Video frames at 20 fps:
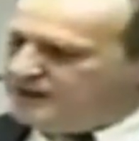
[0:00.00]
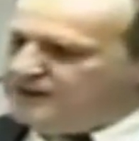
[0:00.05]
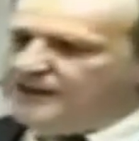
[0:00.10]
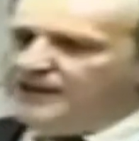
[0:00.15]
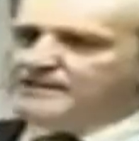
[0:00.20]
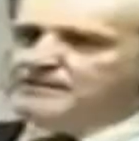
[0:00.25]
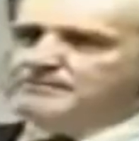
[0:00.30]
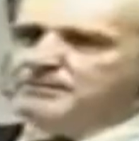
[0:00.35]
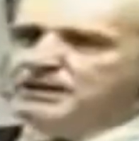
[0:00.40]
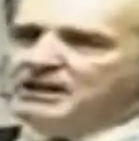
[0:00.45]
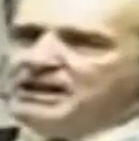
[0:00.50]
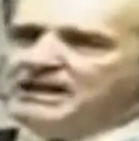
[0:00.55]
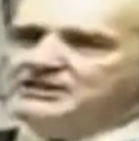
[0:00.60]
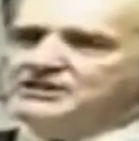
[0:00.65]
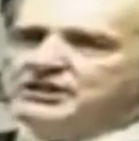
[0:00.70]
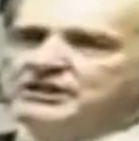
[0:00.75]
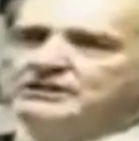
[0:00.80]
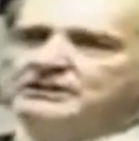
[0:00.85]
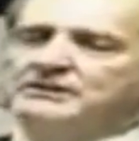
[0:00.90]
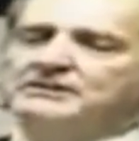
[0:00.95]
the
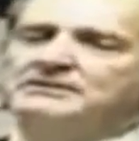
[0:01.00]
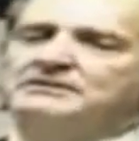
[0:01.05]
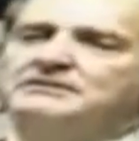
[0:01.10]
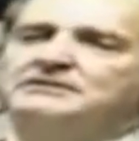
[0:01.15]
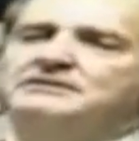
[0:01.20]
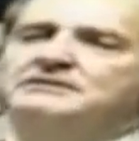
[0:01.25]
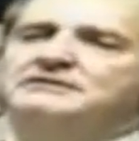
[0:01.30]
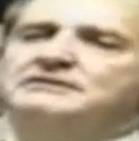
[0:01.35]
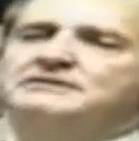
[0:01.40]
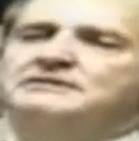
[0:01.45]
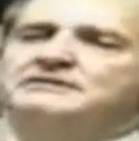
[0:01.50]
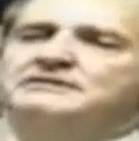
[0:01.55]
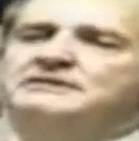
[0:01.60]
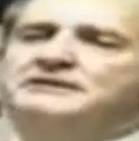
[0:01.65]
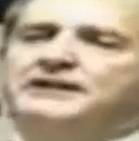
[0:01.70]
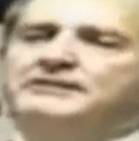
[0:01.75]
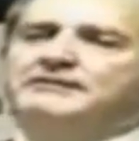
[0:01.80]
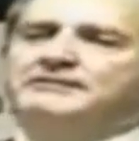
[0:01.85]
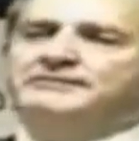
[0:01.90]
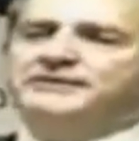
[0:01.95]
etymological
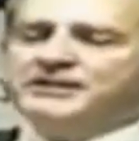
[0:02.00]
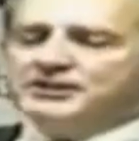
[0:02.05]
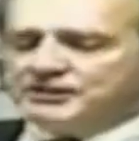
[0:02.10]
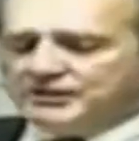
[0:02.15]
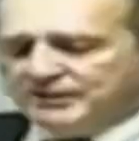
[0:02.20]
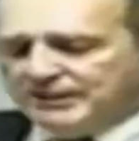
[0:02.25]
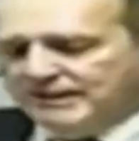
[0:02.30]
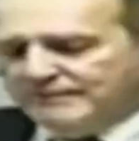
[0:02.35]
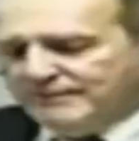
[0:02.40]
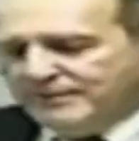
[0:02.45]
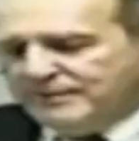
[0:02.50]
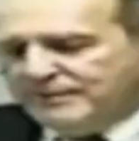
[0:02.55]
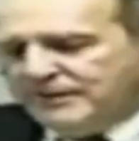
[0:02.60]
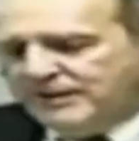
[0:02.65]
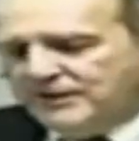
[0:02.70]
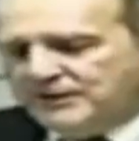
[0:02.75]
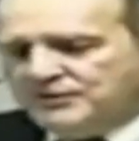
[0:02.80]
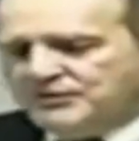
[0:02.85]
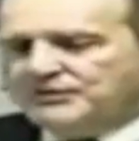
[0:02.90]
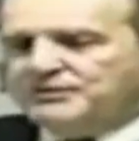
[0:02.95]
derivation of
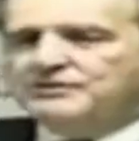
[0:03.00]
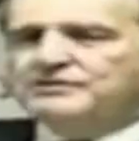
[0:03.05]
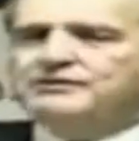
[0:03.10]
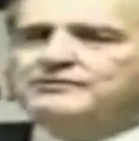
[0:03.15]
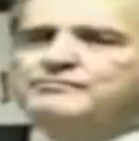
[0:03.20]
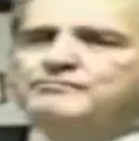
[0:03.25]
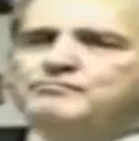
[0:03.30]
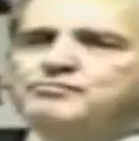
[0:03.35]
it, is